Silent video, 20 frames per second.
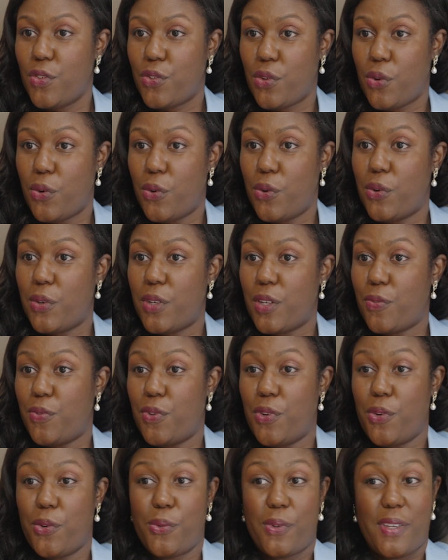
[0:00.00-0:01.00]
So
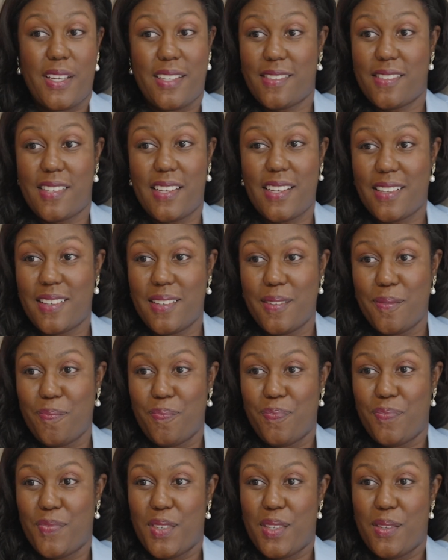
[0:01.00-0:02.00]
if you get sick,
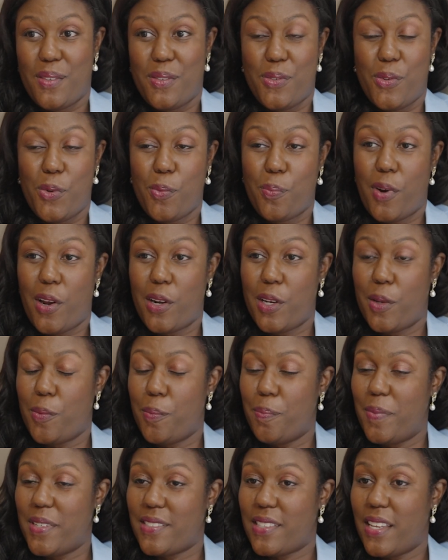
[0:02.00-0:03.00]
you probably
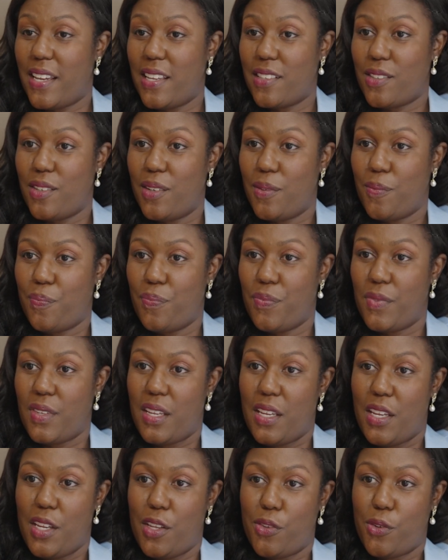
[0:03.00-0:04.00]
will be sent
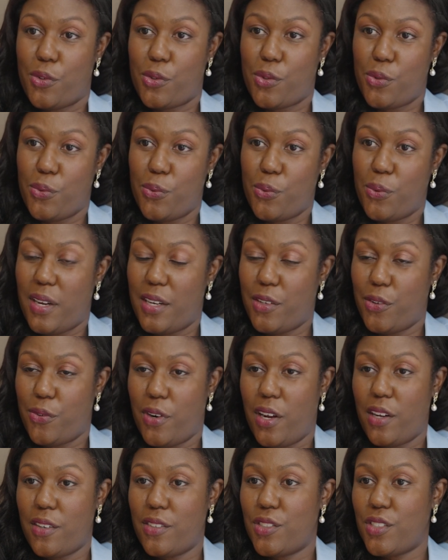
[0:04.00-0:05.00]
either to a
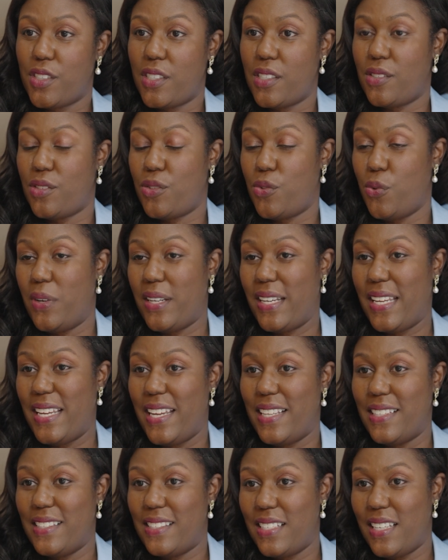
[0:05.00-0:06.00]
neurologist, to an
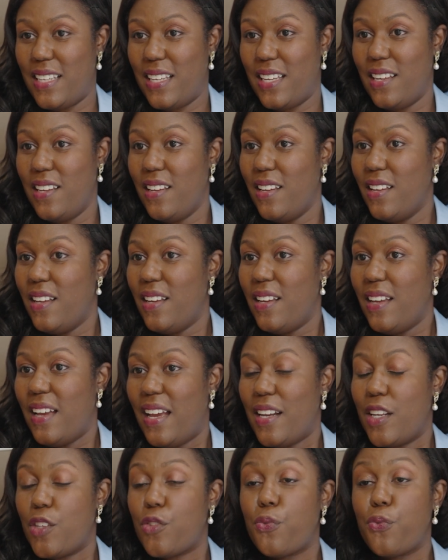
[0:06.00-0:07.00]
ENT,
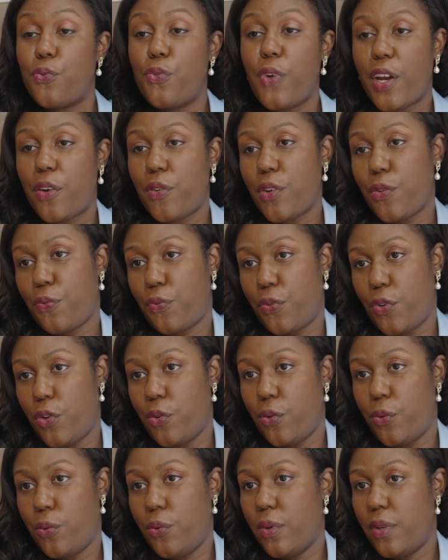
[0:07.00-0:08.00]
and it's very
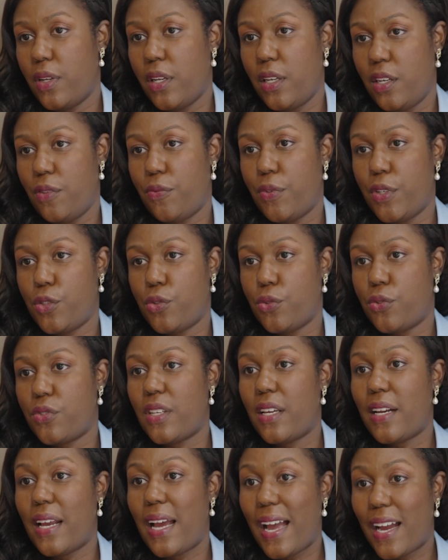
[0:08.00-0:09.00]
few individuals
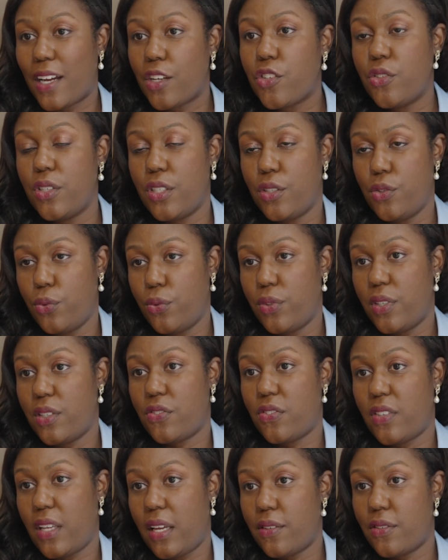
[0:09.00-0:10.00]
that actually do
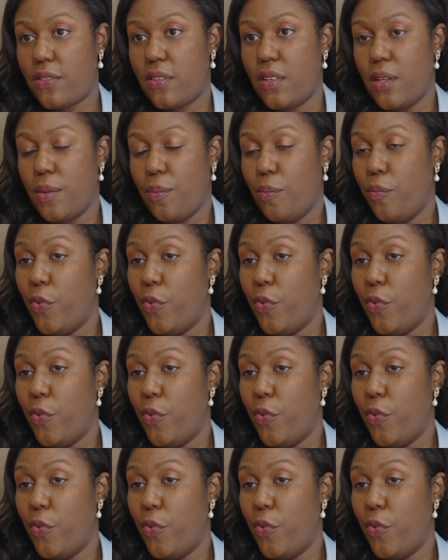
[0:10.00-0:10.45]
this test.